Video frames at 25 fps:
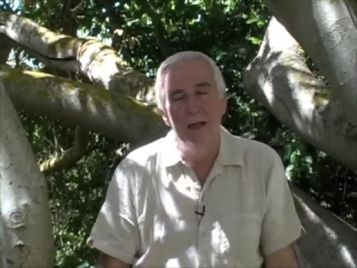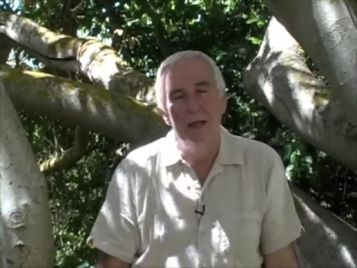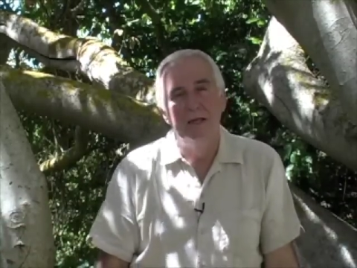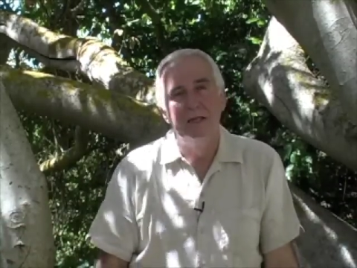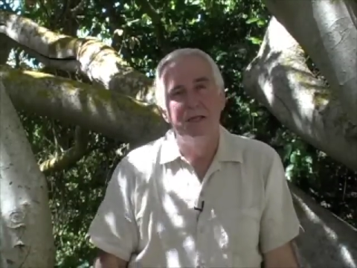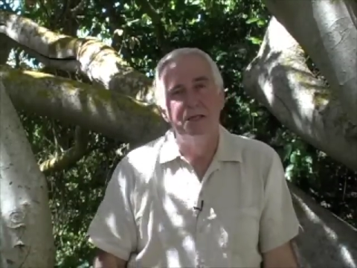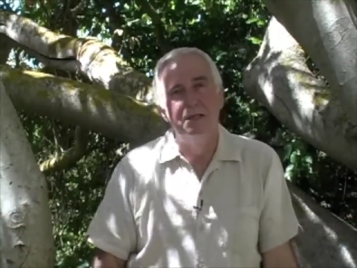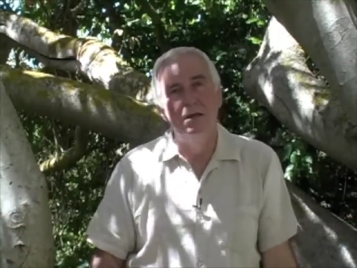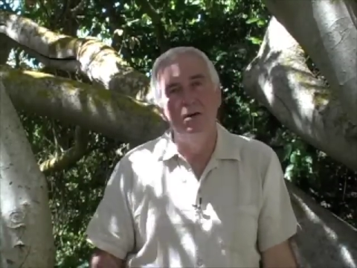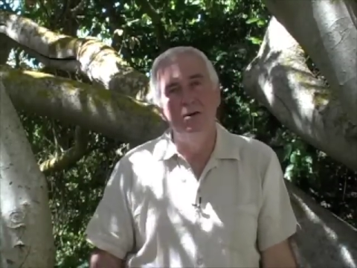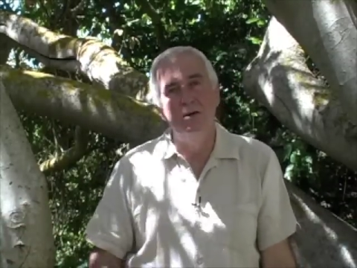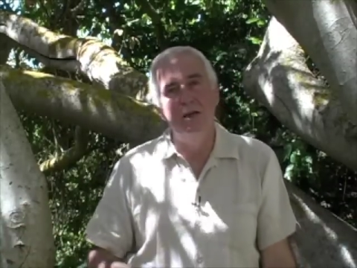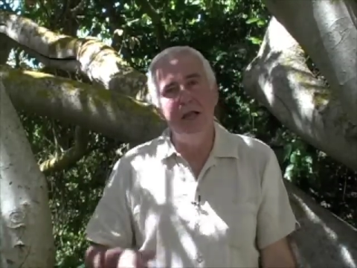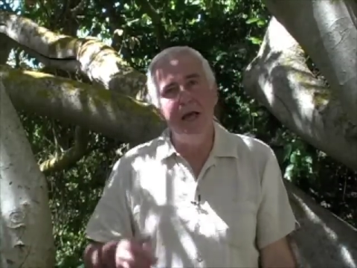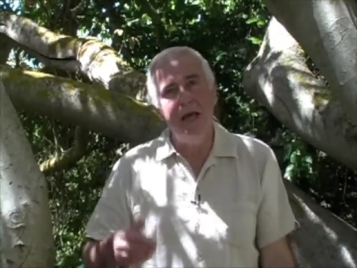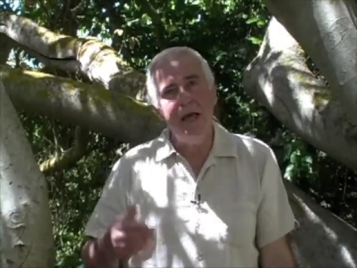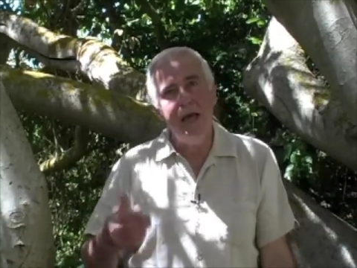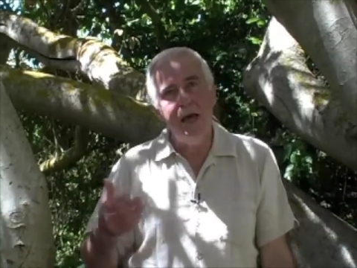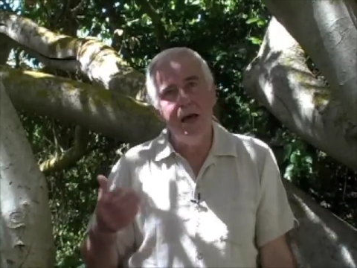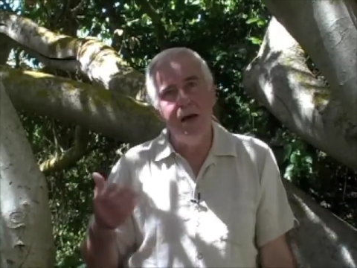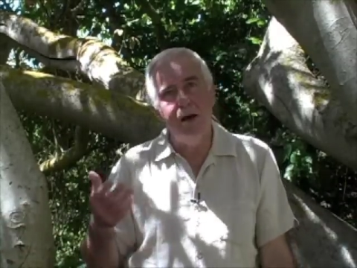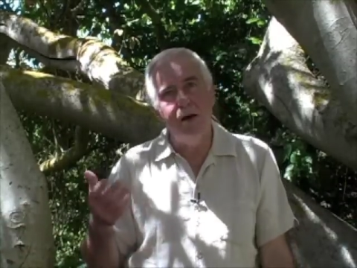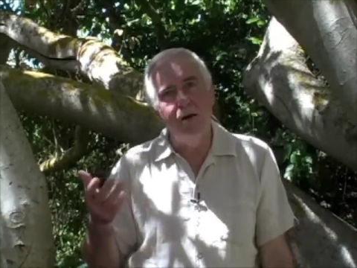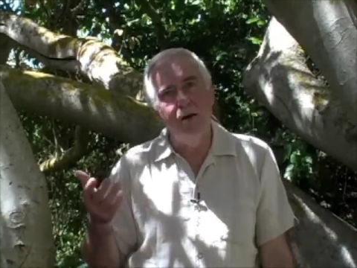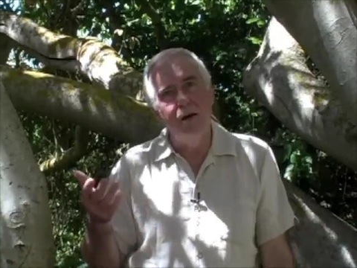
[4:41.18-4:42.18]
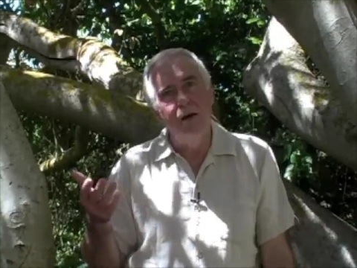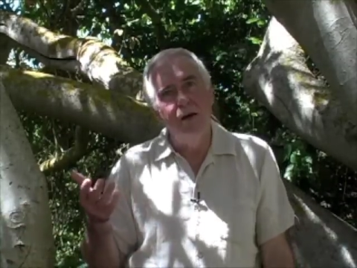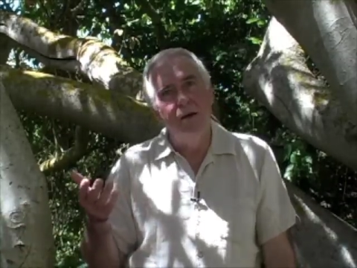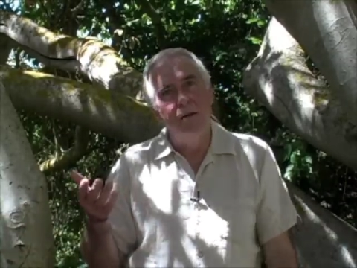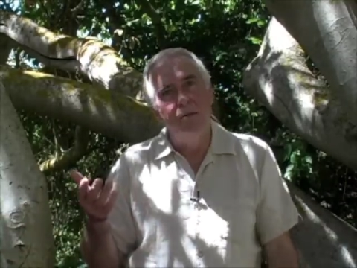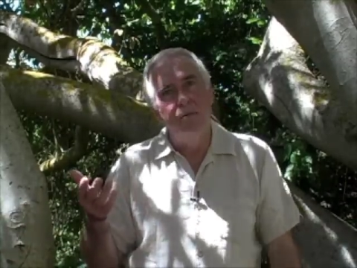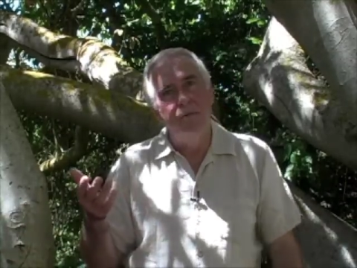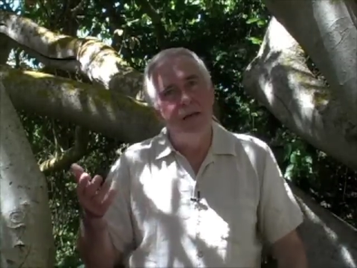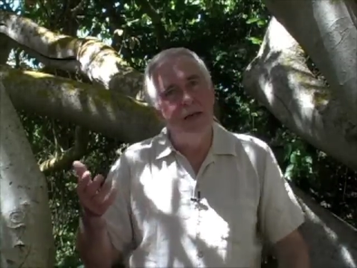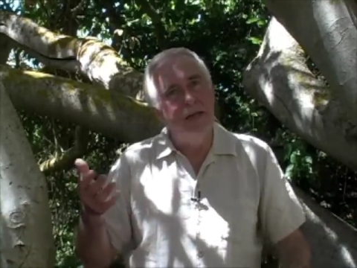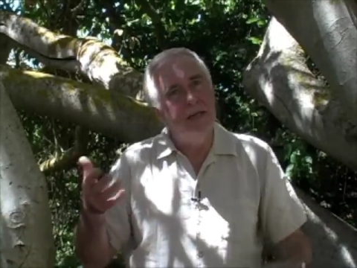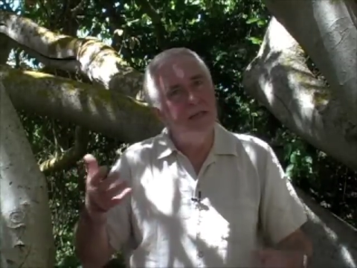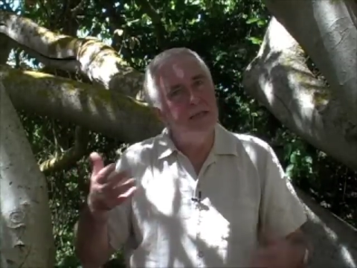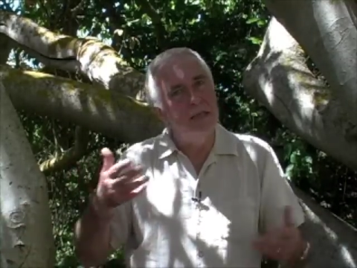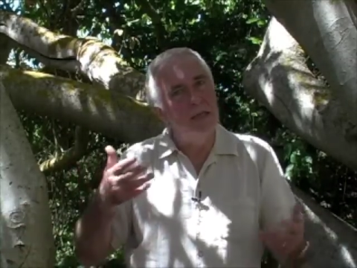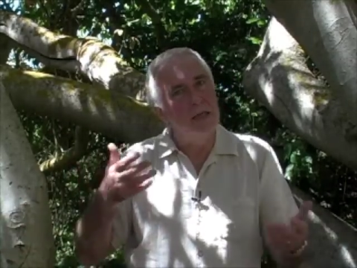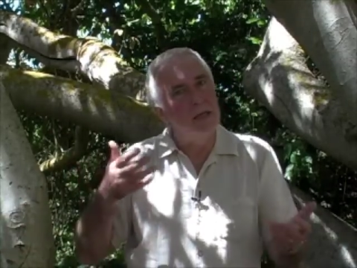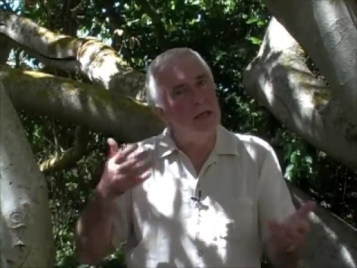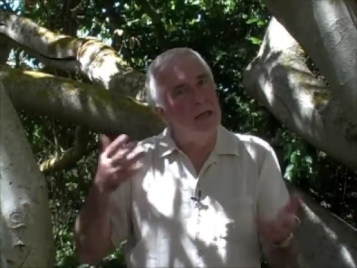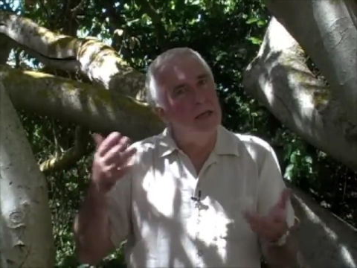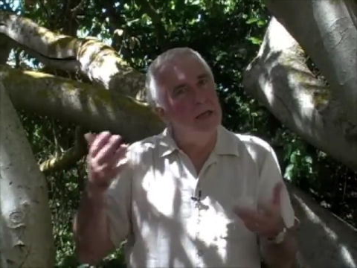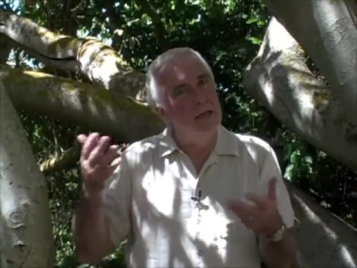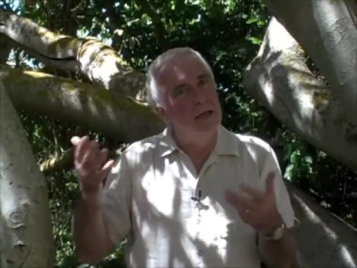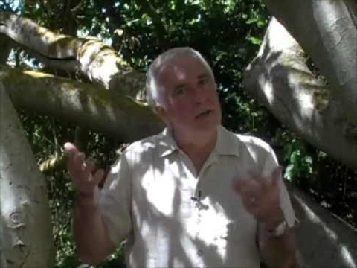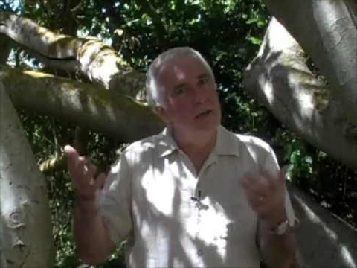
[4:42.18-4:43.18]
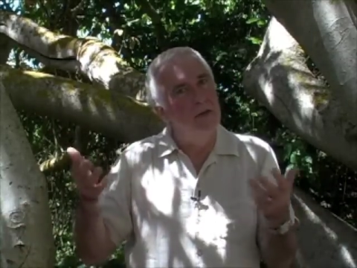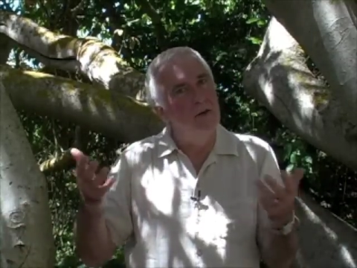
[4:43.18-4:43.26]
So now, basically,